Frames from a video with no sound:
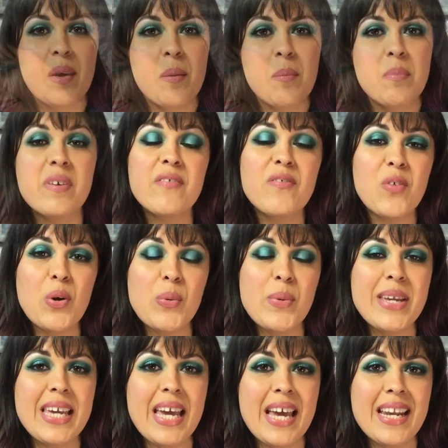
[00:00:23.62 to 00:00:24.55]
Before
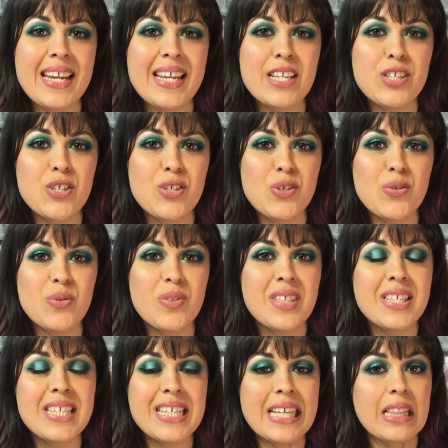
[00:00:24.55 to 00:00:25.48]
we get into the
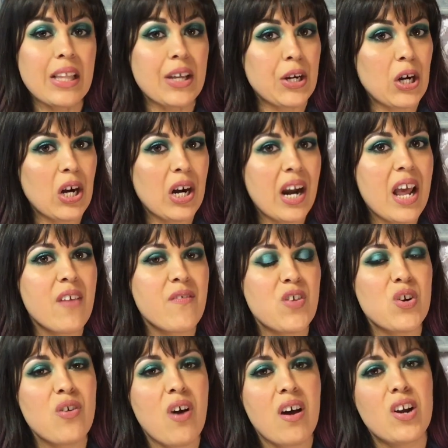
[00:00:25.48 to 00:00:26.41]
declutter, if
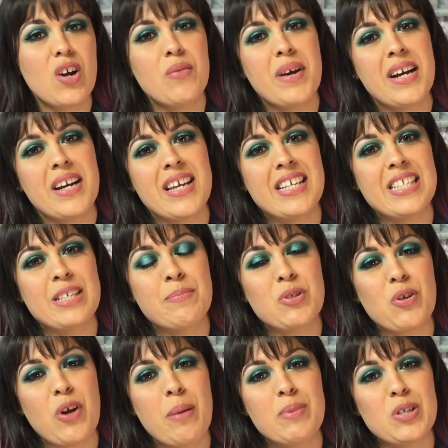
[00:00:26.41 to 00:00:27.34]
you're not already
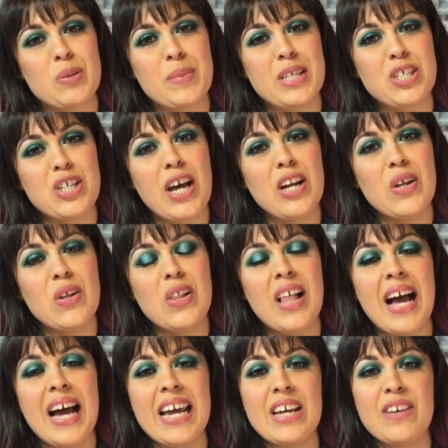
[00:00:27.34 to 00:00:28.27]
subscribed to my channel,
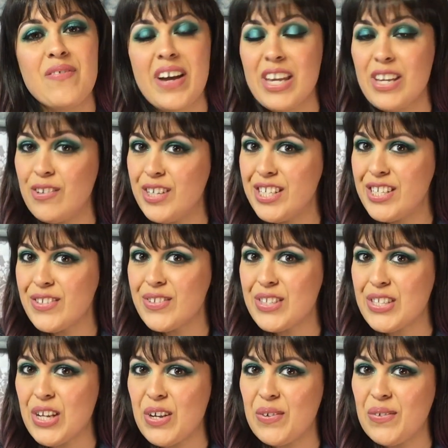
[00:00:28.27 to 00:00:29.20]
I invite you to do
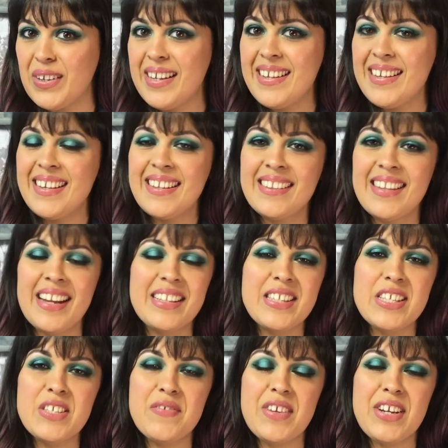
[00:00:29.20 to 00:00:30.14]
so. Like
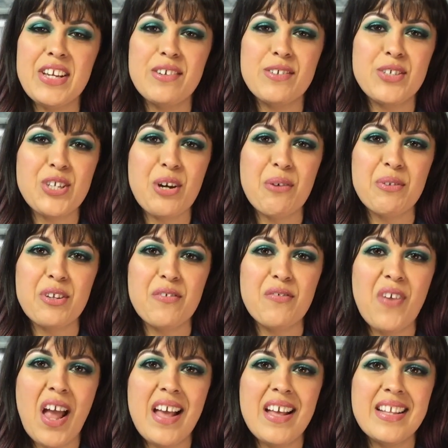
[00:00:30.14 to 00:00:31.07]
this video and share it with your
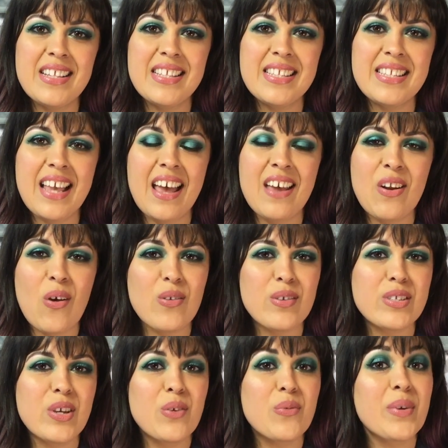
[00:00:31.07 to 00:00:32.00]
friends, and
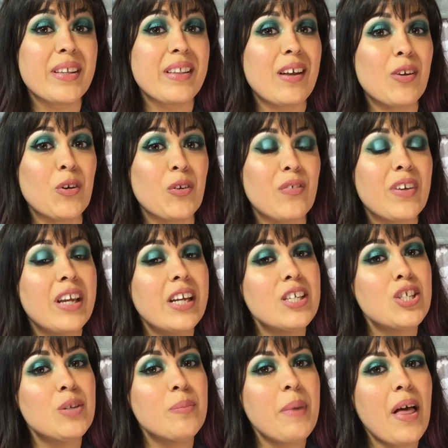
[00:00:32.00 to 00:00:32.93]
also ring that
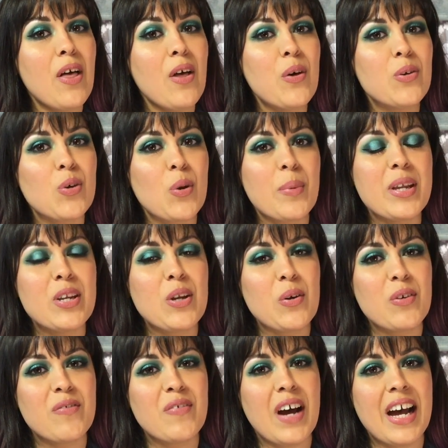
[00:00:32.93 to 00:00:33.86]
notification bell. You'll be
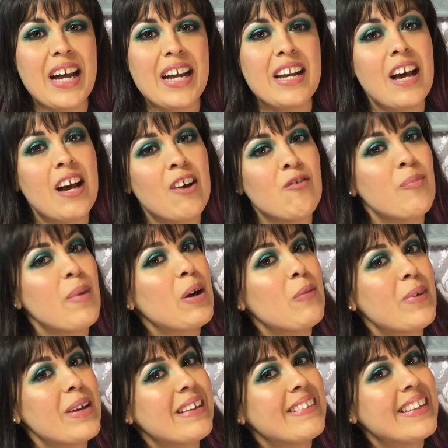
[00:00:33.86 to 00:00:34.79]
notified of my
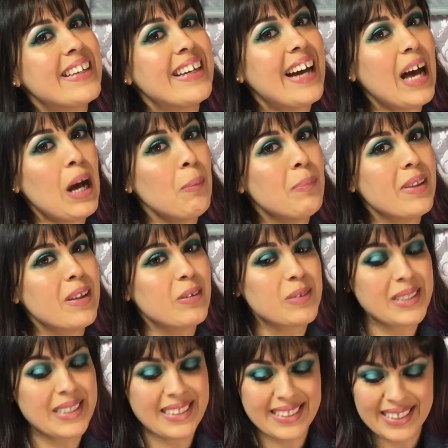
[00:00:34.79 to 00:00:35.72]
weekly
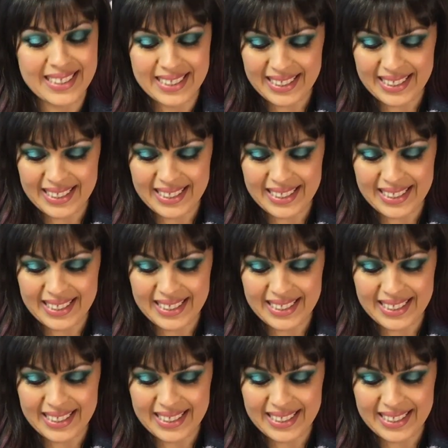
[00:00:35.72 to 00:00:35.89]
uploads.